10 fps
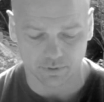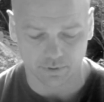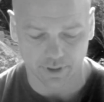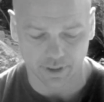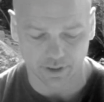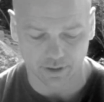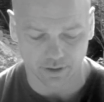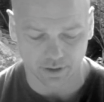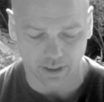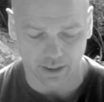
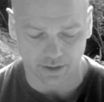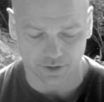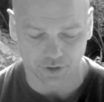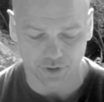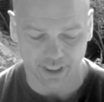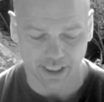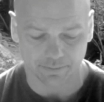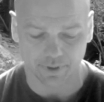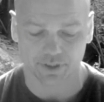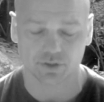looking uh, to you to
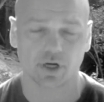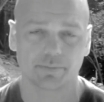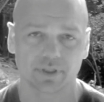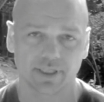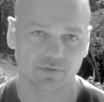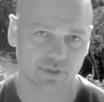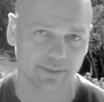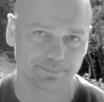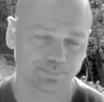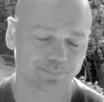keep the excitement levels
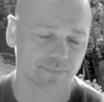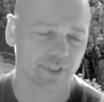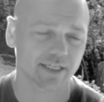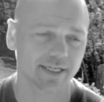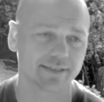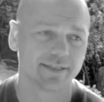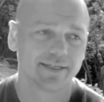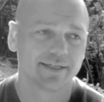up. Okay.